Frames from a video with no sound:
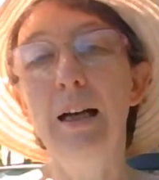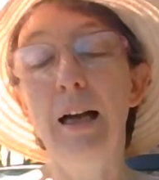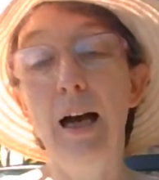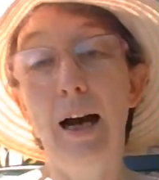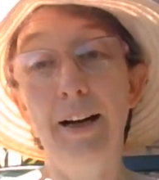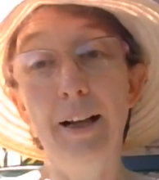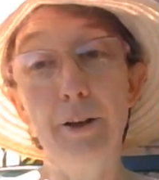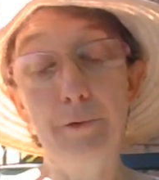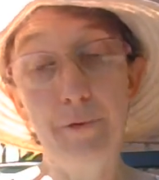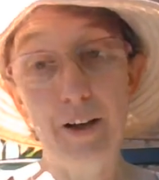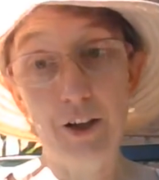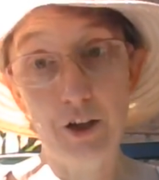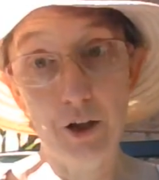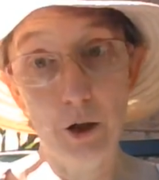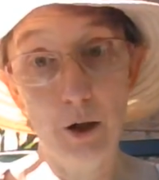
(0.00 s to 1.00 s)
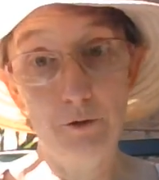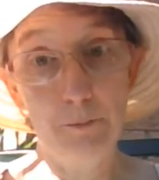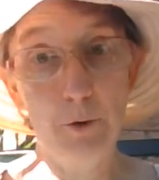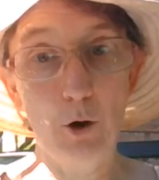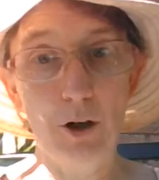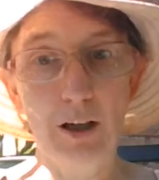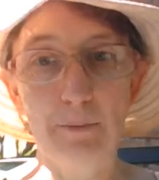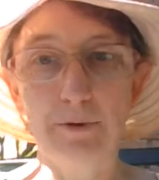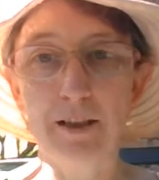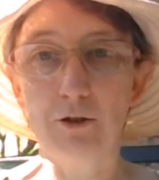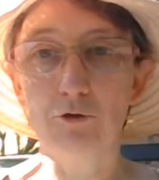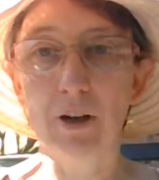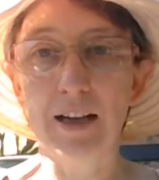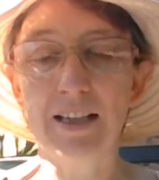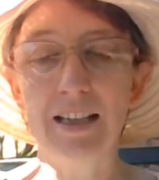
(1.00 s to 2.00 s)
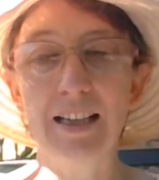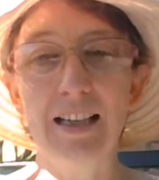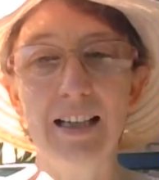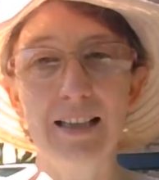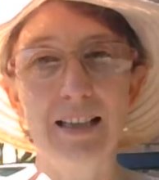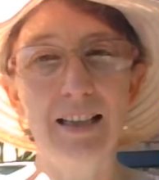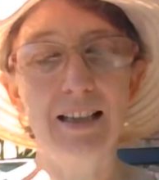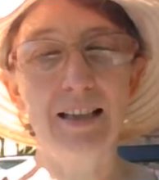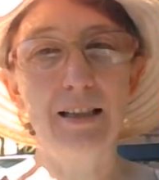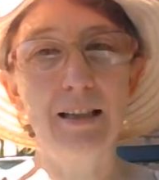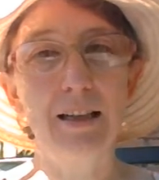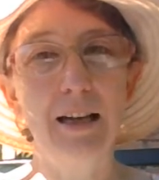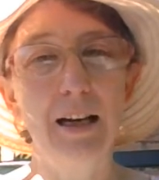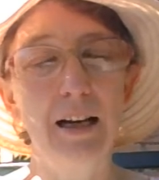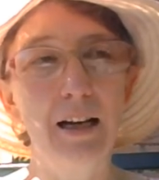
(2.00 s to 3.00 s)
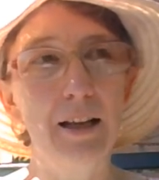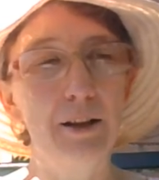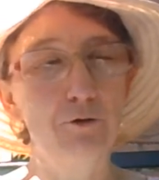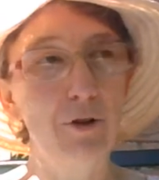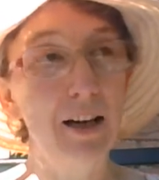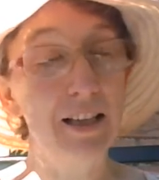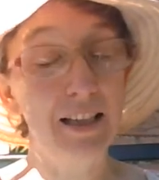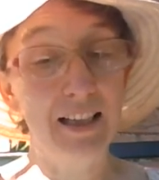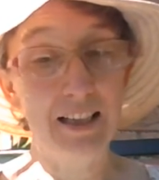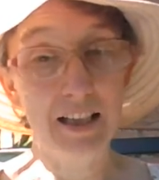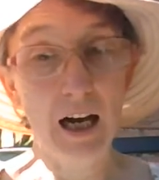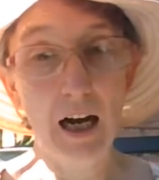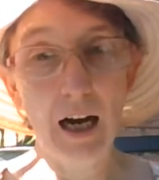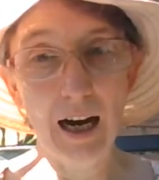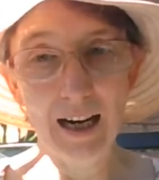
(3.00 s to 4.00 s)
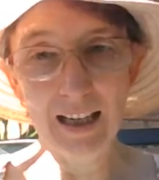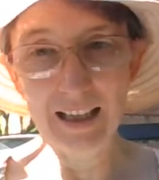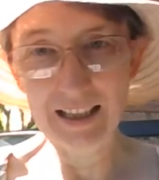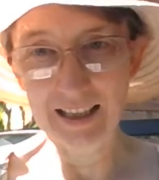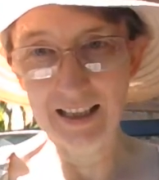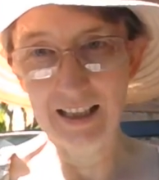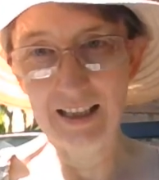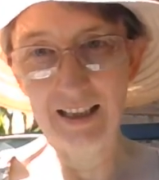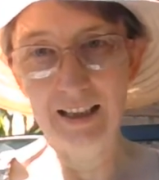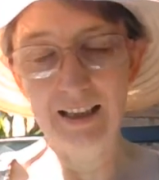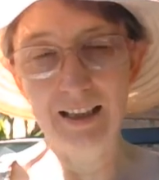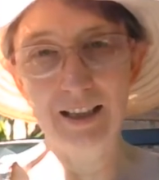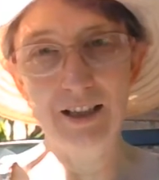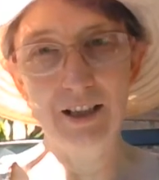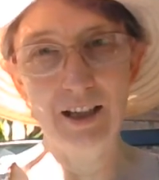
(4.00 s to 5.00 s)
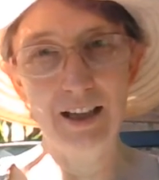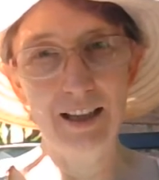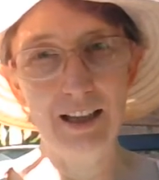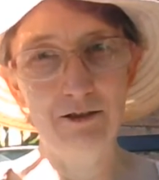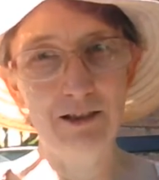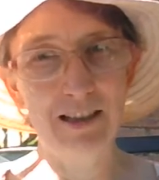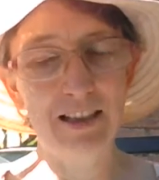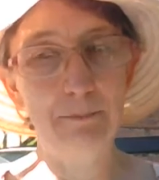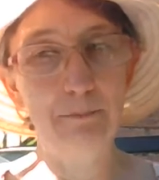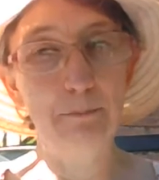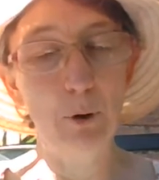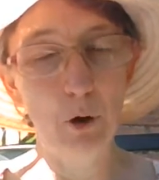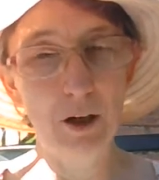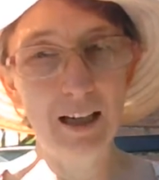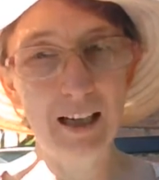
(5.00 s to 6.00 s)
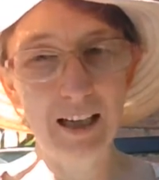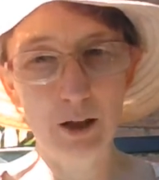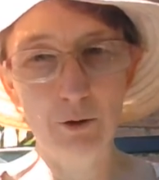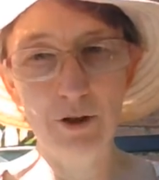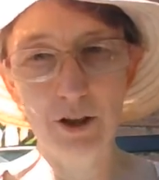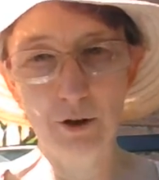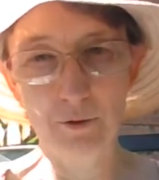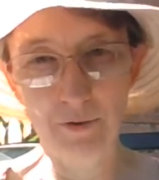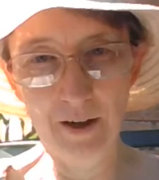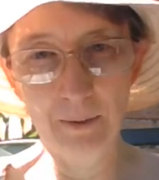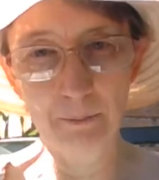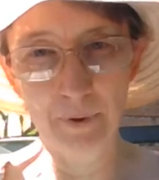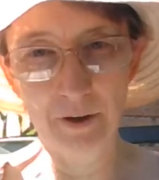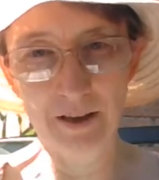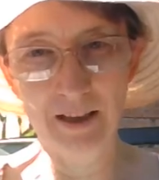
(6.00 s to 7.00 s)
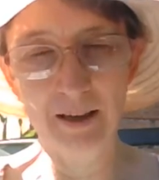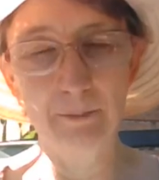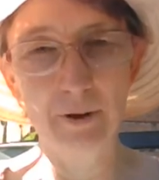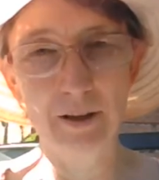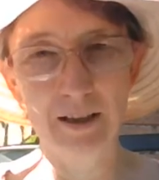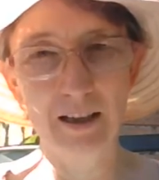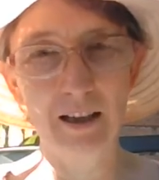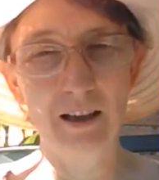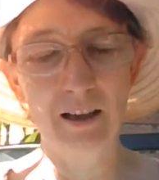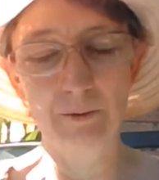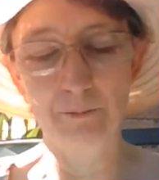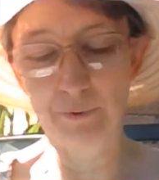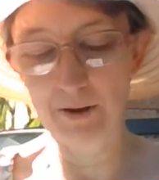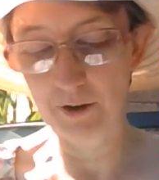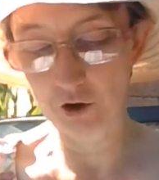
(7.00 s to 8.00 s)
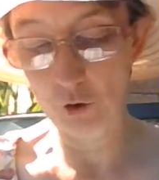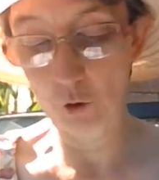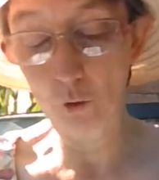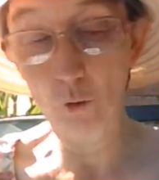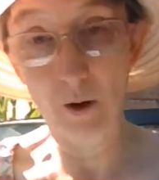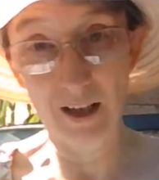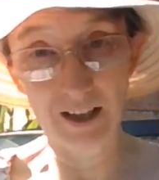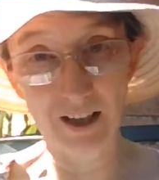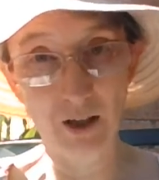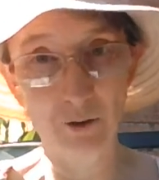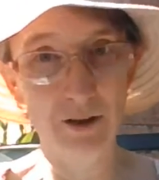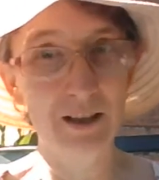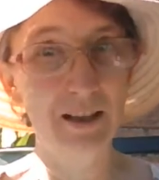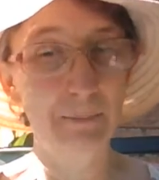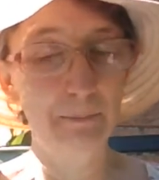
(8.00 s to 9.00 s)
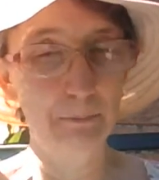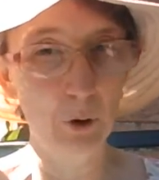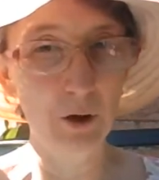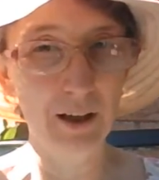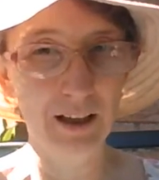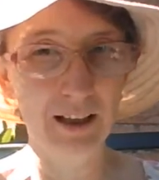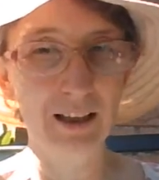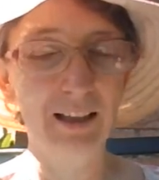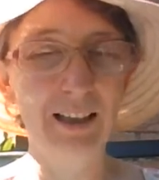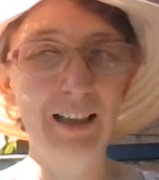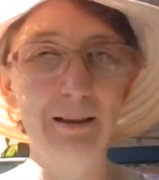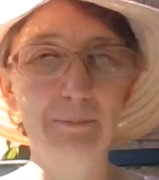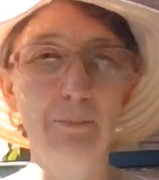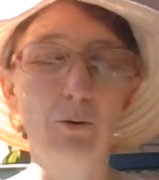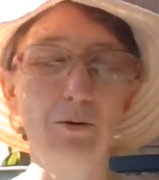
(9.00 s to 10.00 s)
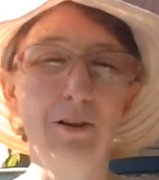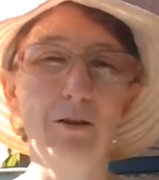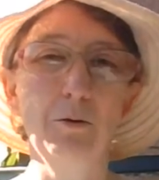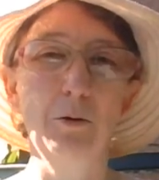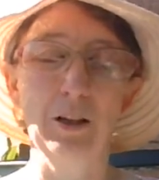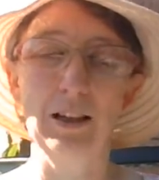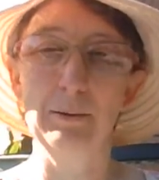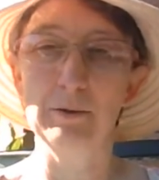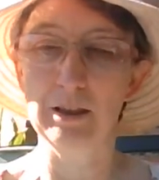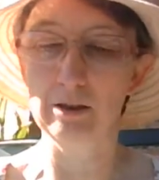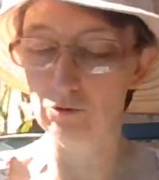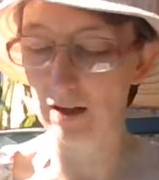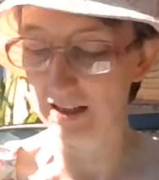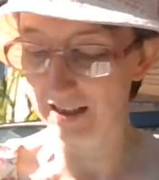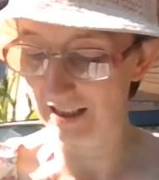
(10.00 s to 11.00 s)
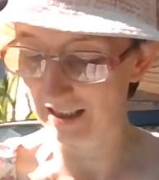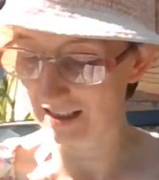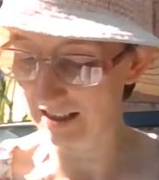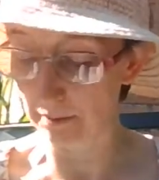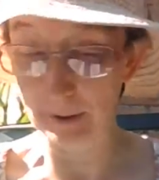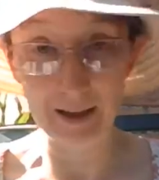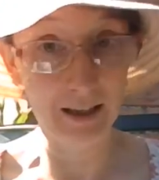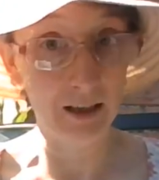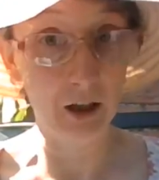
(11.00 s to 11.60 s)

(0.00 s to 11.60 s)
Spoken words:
Another feature of apocalyptic writing is that the writing is highly stylized, and there is symbolic use of numbers. Numbers are pretty much always used symbolically in apocalyptic writing, and so we get a